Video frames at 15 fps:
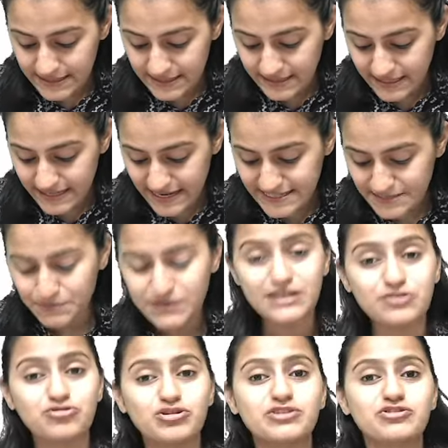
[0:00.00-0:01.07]
the
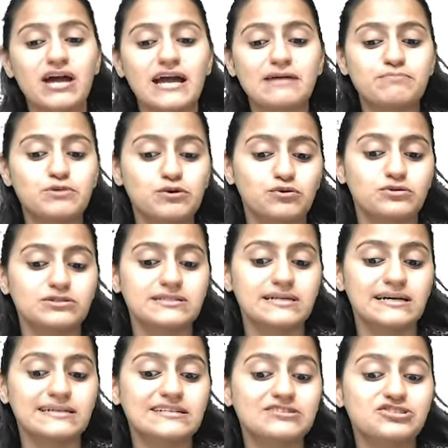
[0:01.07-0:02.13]
respiratory tract
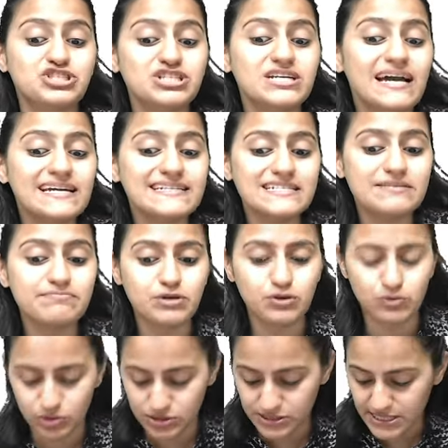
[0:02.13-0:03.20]
mucosa, the GIT
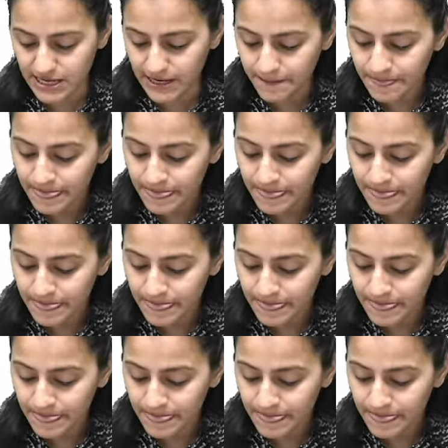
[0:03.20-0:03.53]
mucosa,